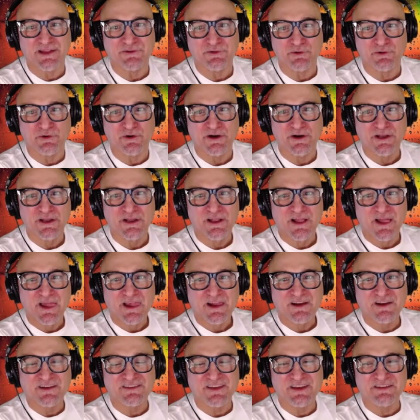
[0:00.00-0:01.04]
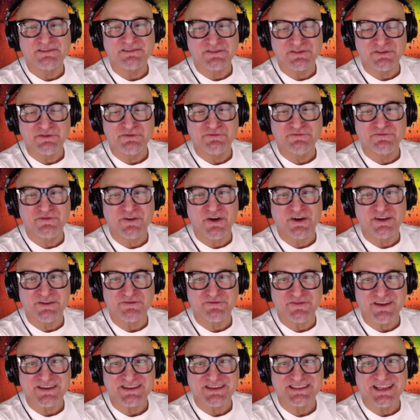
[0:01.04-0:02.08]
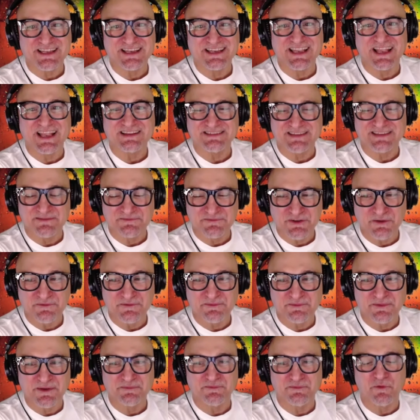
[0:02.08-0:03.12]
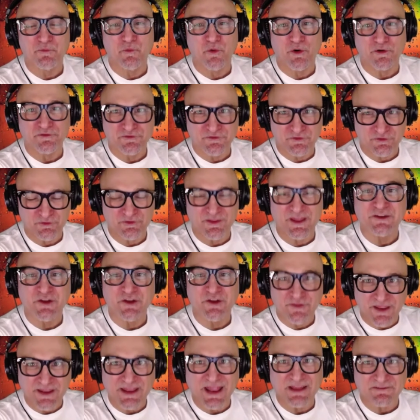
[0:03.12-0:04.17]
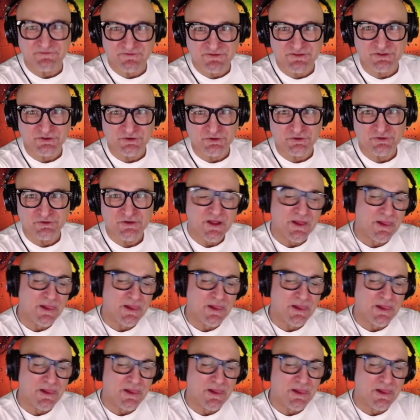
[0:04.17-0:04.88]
Or because I do find it fascinating how sometimes people want to, they know they have to,